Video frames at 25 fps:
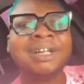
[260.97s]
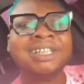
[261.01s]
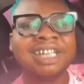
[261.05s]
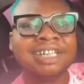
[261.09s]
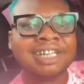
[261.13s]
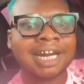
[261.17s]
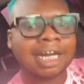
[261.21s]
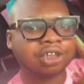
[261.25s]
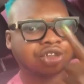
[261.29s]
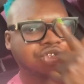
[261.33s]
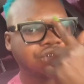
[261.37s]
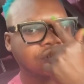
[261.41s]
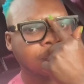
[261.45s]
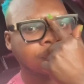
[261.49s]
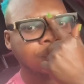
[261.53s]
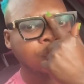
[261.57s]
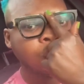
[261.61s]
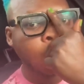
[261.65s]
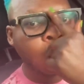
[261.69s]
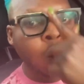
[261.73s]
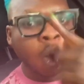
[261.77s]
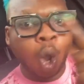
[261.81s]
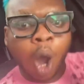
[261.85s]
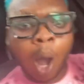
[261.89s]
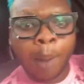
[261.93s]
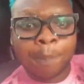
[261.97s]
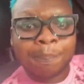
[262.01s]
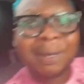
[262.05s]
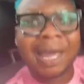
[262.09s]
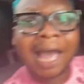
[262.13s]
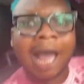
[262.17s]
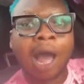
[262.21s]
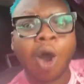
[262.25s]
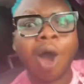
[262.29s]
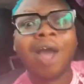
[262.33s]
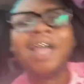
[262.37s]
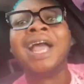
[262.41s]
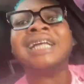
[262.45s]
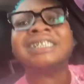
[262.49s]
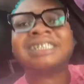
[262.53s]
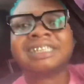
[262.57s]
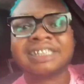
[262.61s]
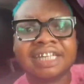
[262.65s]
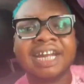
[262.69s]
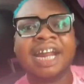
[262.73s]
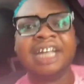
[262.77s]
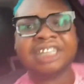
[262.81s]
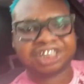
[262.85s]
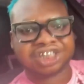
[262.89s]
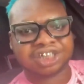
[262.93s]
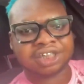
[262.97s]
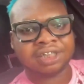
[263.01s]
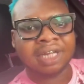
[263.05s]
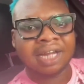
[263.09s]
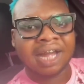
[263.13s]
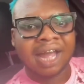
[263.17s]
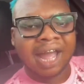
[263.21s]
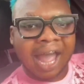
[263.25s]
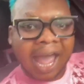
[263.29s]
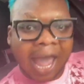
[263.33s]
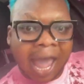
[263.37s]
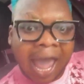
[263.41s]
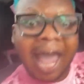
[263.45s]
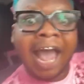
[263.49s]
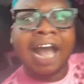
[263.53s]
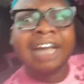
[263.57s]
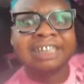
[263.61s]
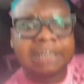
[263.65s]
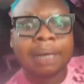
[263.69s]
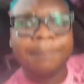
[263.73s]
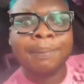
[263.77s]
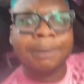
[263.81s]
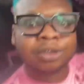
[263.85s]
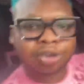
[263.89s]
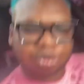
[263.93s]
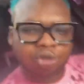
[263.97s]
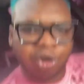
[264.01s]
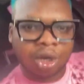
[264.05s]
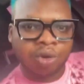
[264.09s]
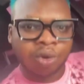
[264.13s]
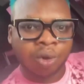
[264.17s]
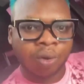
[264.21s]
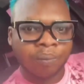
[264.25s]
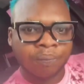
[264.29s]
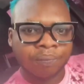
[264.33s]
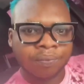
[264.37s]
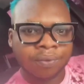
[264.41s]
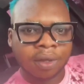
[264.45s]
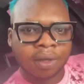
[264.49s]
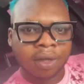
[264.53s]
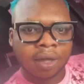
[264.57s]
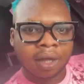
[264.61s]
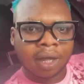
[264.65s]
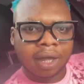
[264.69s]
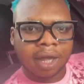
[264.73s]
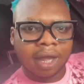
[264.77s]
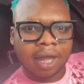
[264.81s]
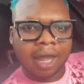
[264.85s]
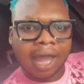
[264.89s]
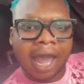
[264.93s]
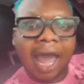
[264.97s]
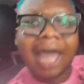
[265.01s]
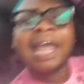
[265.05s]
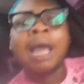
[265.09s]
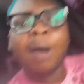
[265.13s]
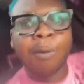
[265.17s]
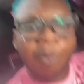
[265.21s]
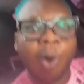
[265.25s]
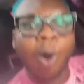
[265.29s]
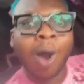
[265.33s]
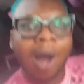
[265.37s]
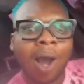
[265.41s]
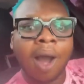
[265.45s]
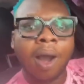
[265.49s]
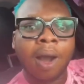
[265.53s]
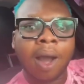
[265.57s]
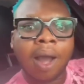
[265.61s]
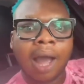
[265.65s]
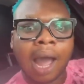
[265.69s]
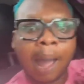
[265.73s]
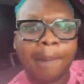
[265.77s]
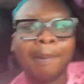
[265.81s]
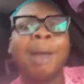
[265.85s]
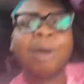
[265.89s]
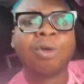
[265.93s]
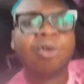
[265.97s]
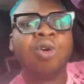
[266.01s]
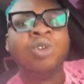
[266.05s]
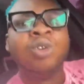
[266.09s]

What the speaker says: industry. Or be a oya snitch. I am a swallow. I am Abeiku